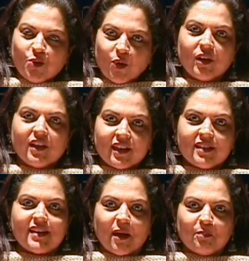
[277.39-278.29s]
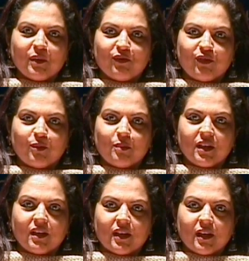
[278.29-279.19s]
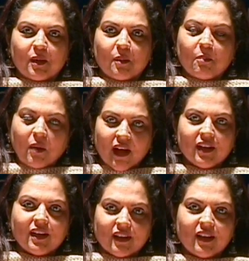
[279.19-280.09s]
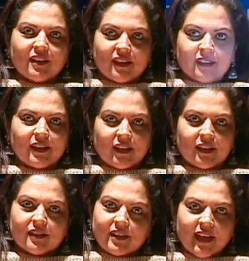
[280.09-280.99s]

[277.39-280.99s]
tall example for me, Bal Gangadhar Tilak.